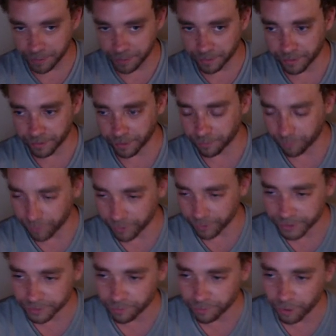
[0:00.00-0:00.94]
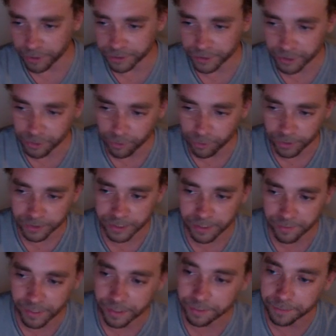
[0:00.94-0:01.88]
of the devil, we were just watching you on
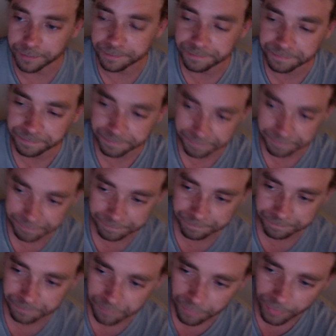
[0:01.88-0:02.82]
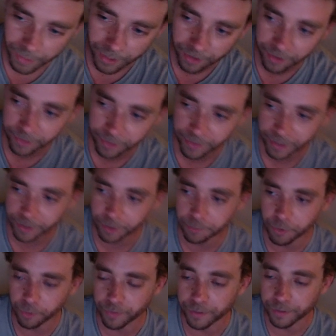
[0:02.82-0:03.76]
TV in that new
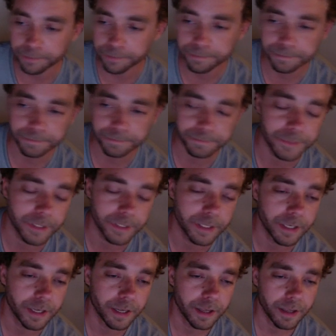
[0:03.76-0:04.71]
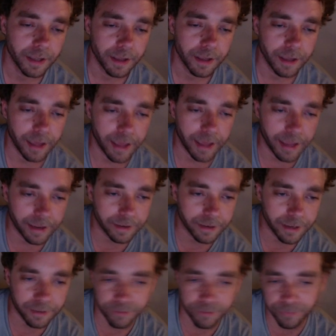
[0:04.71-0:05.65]
movie. And
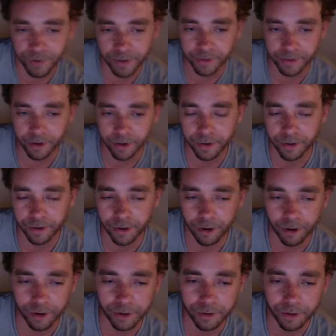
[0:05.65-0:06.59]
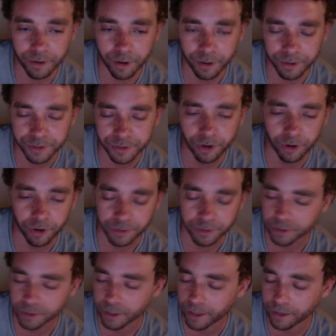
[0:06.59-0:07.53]
it's finally on
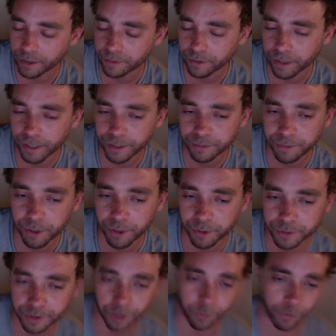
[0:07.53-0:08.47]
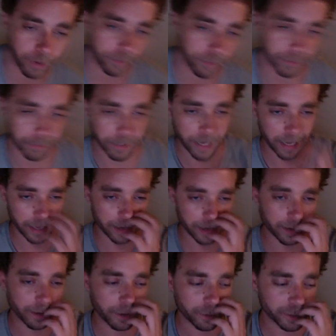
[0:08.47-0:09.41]
Stars, or it's on HBO, it's on one of them,
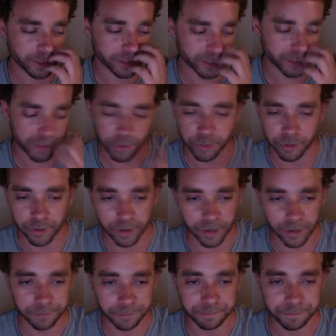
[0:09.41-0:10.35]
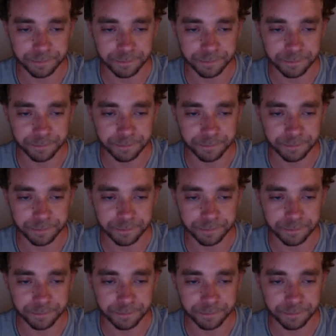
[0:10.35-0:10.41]
and you were just so good in it.